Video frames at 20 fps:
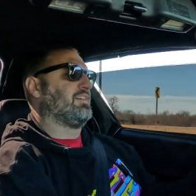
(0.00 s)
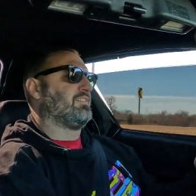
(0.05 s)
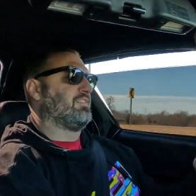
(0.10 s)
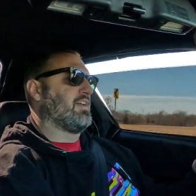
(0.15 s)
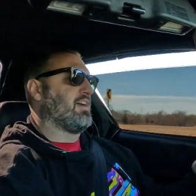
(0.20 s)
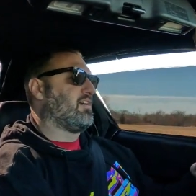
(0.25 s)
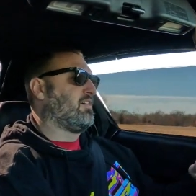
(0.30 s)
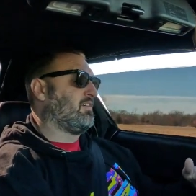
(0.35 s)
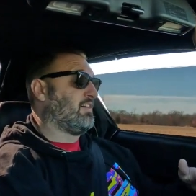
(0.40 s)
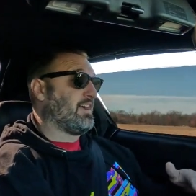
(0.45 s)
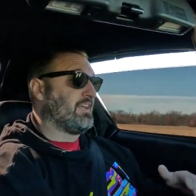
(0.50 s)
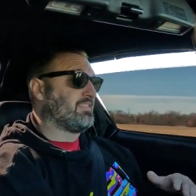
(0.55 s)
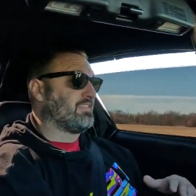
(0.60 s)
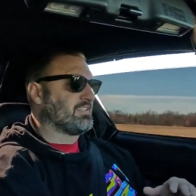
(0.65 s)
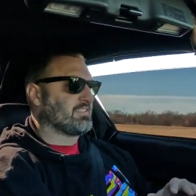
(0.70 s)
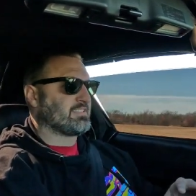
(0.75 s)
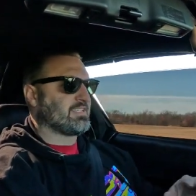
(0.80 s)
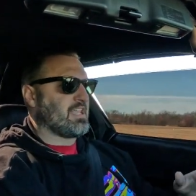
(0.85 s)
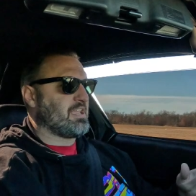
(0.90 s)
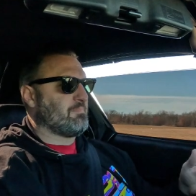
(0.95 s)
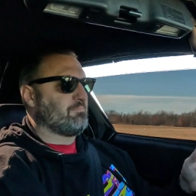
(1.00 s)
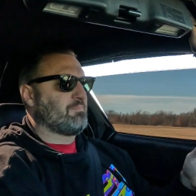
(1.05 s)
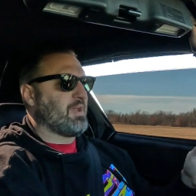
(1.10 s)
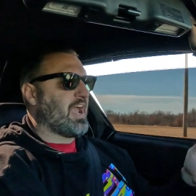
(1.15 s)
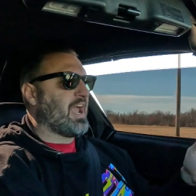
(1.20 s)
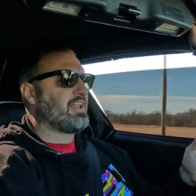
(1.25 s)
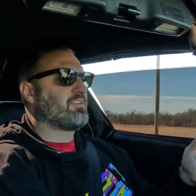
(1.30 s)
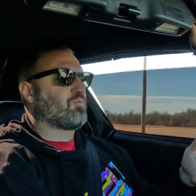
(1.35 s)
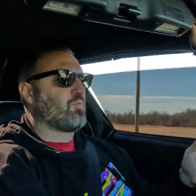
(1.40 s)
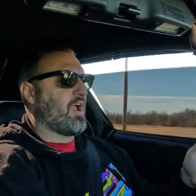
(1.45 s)
They all had the same
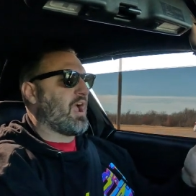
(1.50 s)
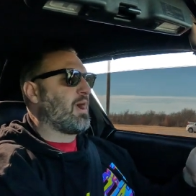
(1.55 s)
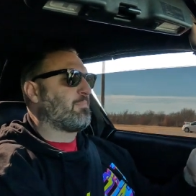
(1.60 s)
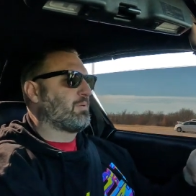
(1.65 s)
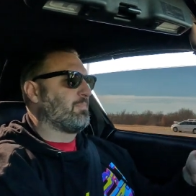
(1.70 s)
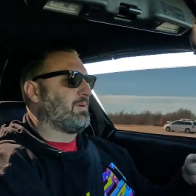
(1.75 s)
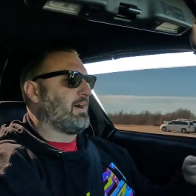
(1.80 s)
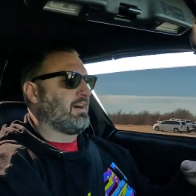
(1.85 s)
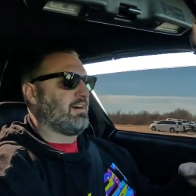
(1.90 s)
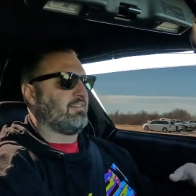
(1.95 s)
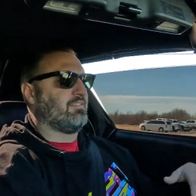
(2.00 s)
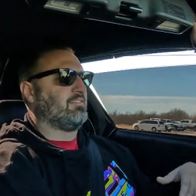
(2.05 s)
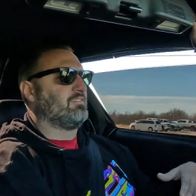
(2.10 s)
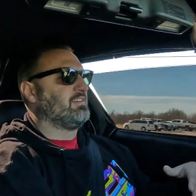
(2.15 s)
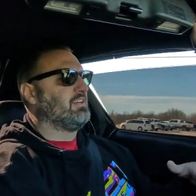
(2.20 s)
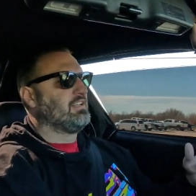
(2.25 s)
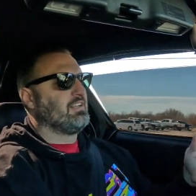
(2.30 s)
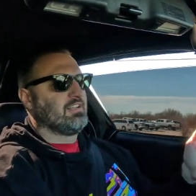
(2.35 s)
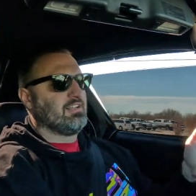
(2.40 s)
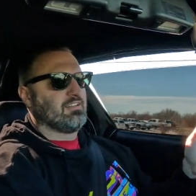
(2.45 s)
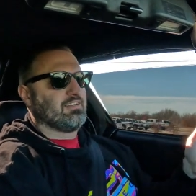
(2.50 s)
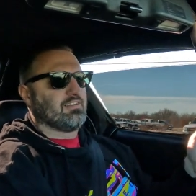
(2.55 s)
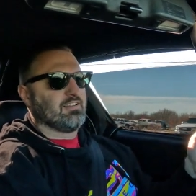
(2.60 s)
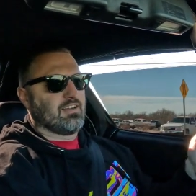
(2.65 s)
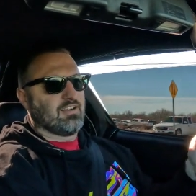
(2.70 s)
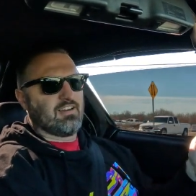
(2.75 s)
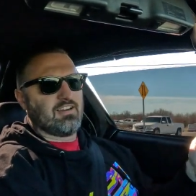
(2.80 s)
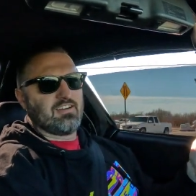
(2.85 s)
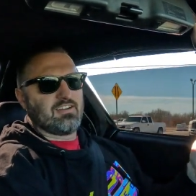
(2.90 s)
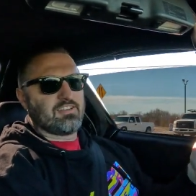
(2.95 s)
bad rap about,
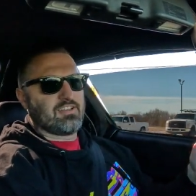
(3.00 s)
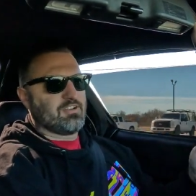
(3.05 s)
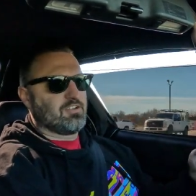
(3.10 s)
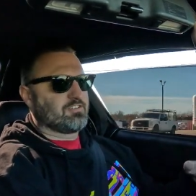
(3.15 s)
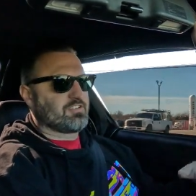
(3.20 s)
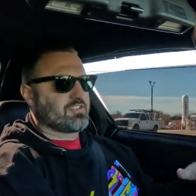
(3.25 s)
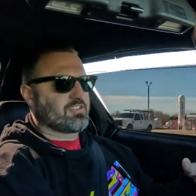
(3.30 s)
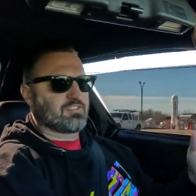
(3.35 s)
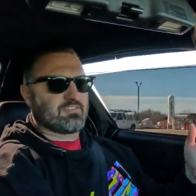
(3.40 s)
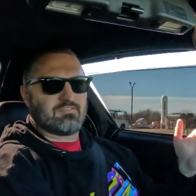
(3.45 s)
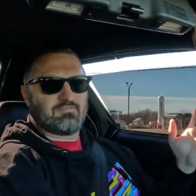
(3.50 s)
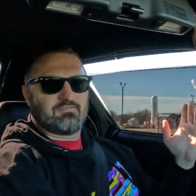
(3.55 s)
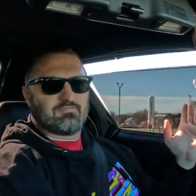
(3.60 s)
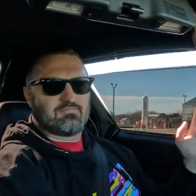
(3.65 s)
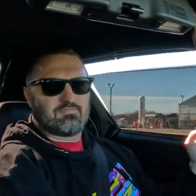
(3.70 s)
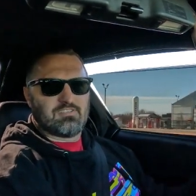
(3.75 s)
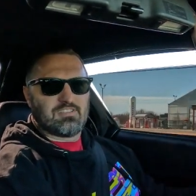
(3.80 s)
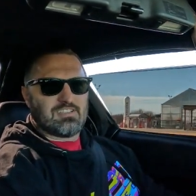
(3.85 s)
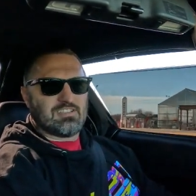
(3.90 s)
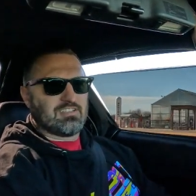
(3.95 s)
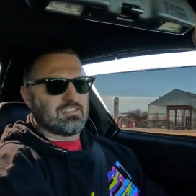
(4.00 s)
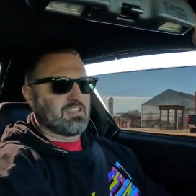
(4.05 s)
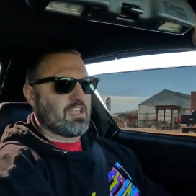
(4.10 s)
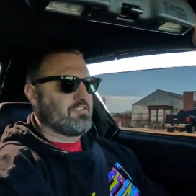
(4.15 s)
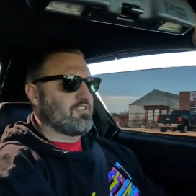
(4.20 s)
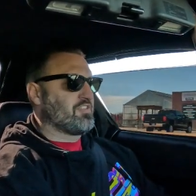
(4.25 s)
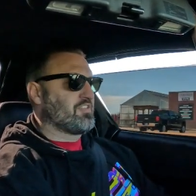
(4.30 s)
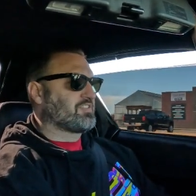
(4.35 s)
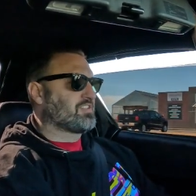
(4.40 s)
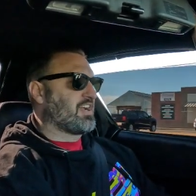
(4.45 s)
oh, they'll just
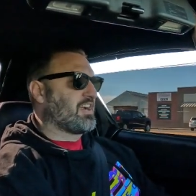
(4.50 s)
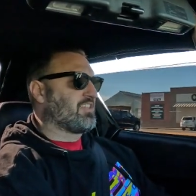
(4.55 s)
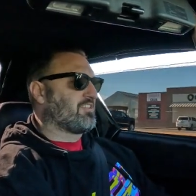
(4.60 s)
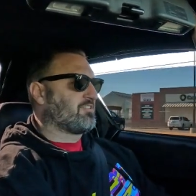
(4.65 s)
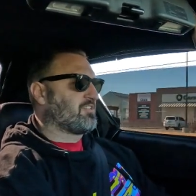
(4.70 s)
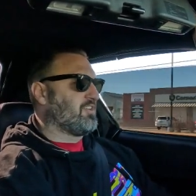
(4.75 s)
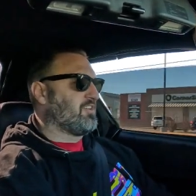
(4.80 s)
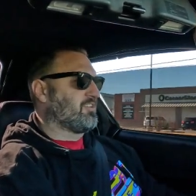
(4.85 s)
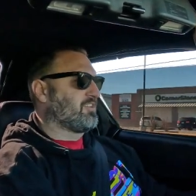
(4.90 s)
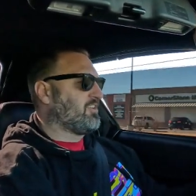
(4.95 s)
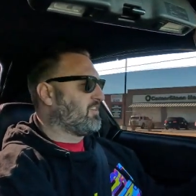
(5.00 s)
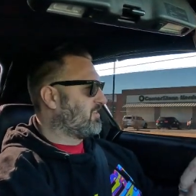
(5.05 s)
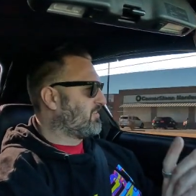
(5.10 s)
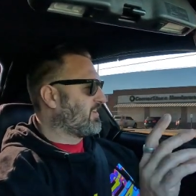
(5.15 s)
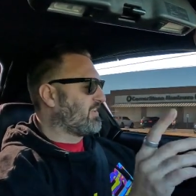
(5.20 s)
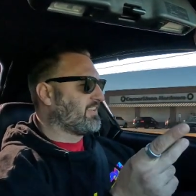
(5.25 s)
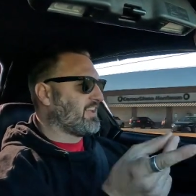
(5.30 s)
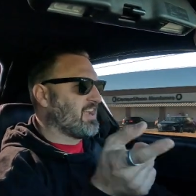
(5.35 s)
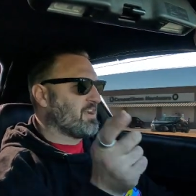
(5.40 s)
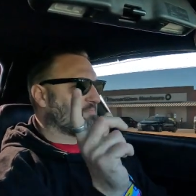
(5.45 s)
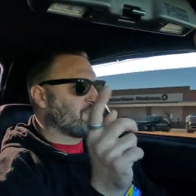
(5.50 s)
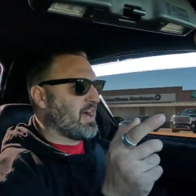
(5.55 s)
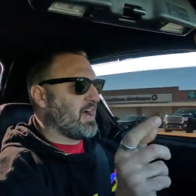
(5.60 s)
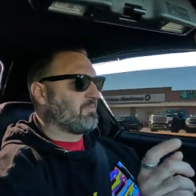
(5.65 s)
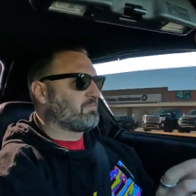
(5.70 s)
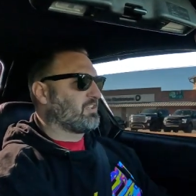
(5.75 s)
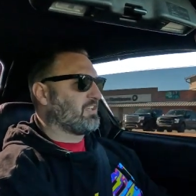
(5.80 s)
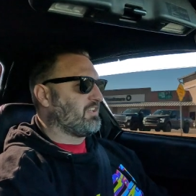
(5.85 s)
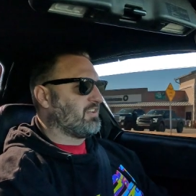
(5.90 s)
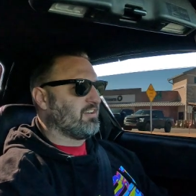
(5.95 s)
leave you on the side of the road. Oh, that damn
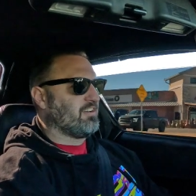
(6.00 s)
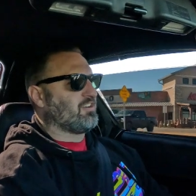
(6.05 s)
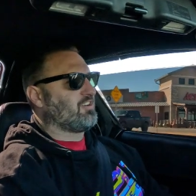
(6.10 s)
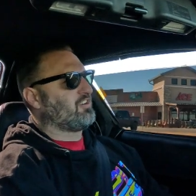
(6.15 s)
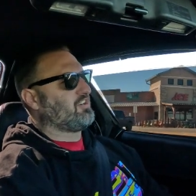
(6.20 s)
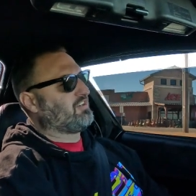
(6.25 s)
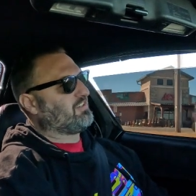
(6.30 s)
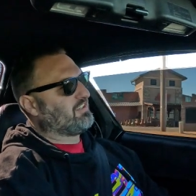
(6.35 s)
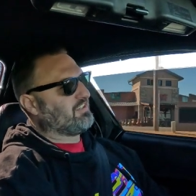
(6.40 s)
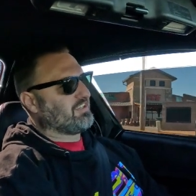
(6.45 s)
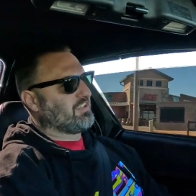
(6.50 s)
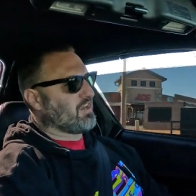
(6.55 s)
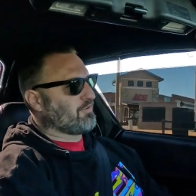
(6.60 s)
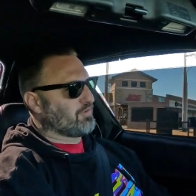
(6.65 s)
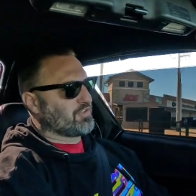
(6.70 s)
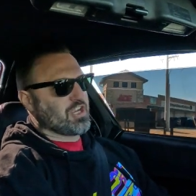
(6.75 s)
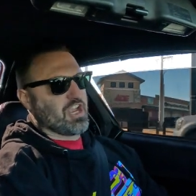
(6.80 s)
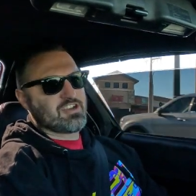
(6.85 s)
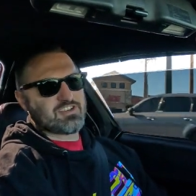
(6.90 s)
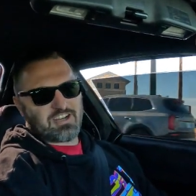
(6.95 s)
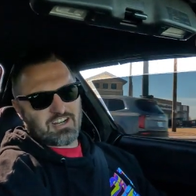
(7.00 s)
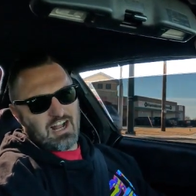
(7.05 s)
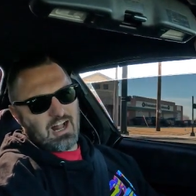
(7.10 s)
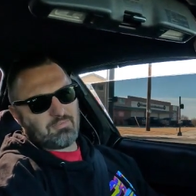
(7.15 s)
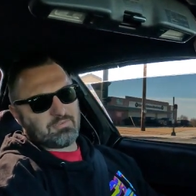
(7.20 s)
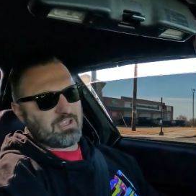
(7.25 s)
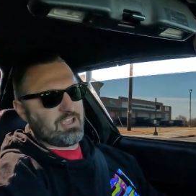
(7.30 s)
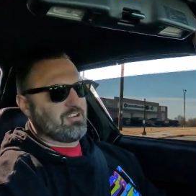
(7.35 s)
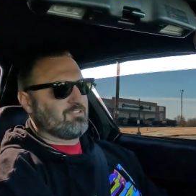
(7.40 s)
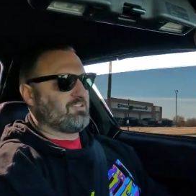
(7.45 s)
Opti. Oh, you ever changed an
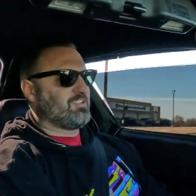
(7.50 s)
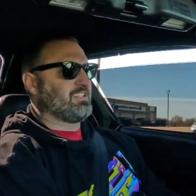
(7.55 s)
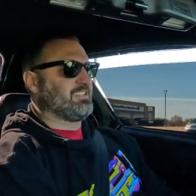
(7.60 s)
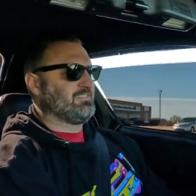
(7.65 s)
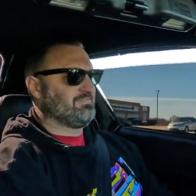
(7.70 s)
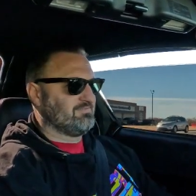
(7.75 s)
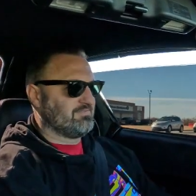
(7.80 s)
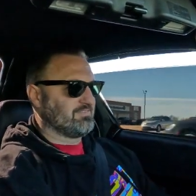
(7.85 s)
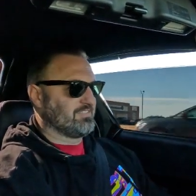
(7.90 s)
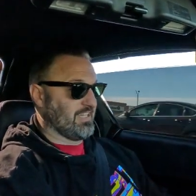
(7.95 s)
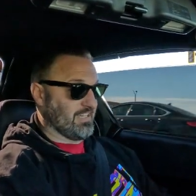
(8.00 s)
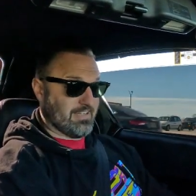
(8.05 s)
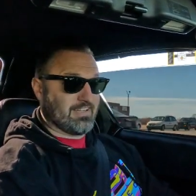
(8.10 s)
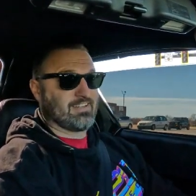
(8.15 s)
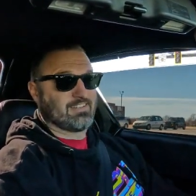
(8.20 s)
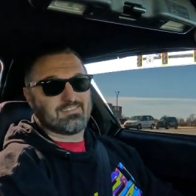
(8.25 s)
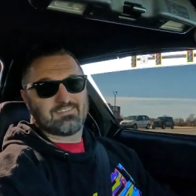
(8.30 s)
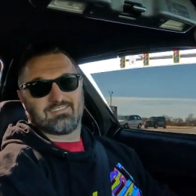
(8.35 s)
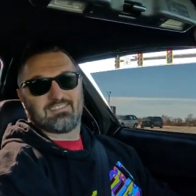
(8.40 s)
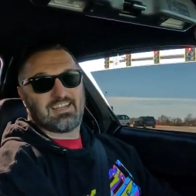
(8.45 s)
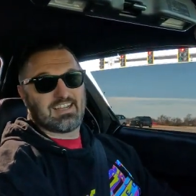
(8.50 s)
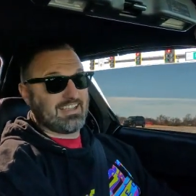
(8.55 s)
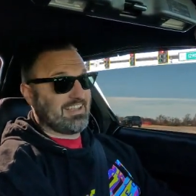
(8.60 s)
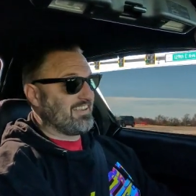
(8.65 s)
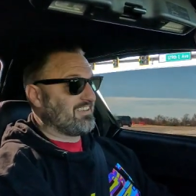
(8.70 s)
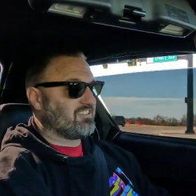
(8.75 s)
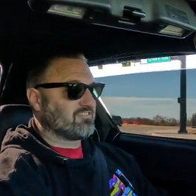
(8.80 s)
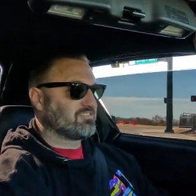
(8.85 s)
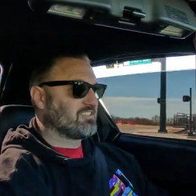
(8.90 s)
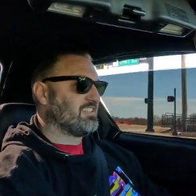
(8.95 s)
Opti on one? Yeah, I
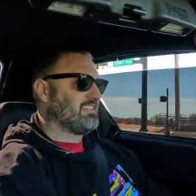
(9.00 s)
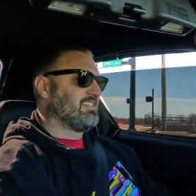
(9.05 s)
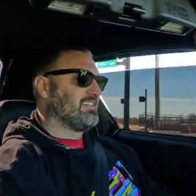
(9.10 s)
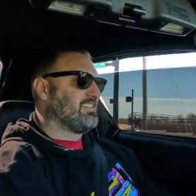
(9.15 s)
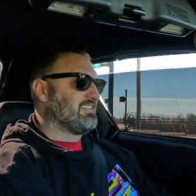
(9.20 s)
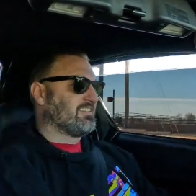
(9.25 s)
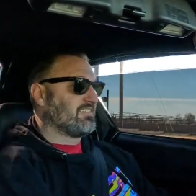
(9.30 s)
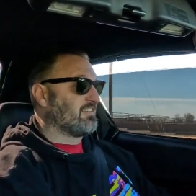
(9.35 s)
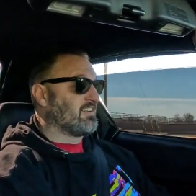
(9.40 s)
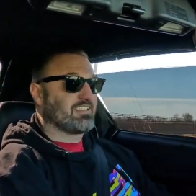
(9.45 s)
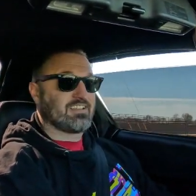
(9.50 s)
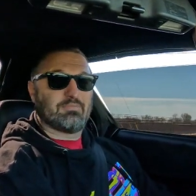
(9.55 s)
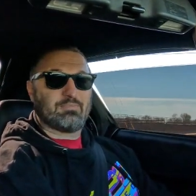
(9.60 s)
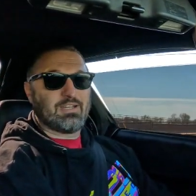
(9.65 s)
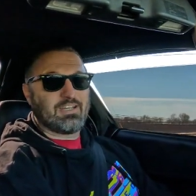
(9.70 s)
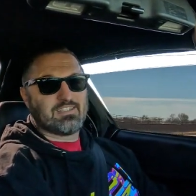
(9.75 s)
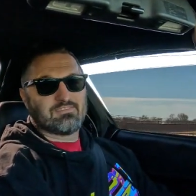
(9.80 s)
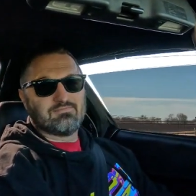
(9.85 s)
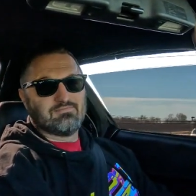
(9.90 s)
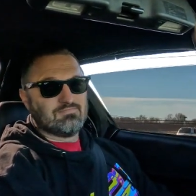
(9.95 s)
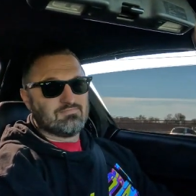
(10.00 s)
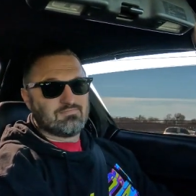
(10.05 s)
have. They're not that bad.